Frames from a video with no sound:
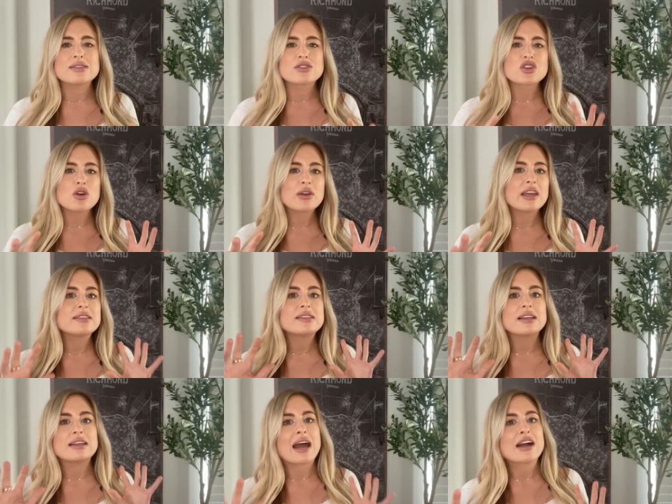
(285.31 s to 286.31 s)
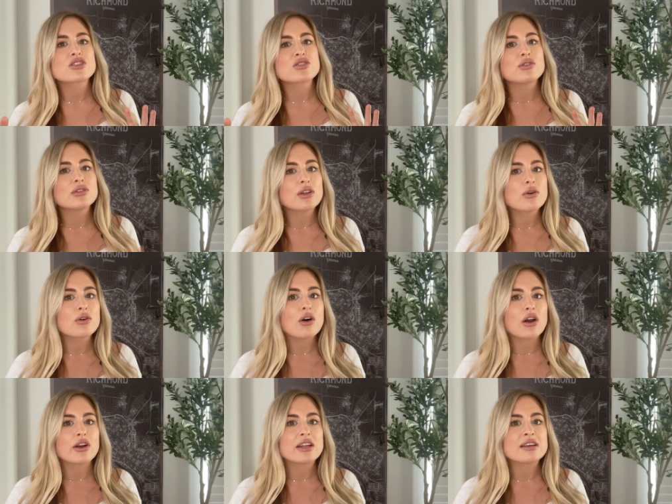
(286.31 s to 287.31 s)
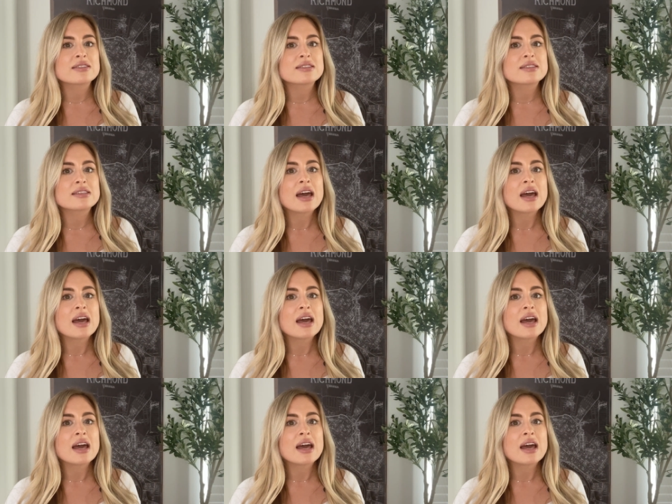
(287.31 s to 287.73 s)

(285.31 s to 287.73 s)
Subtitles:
showcasing national and local artists